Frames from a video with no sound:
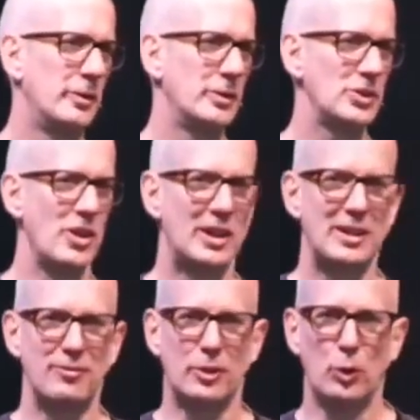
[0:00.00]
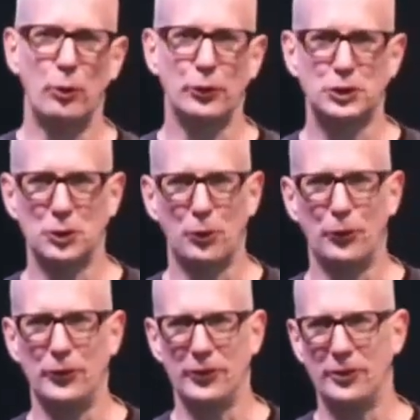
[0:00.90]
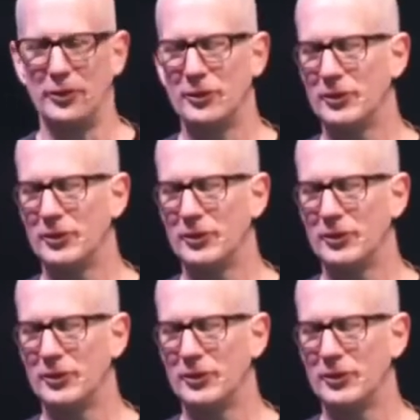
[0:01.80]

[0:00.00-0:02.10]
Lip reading: to not give the cold shoulder.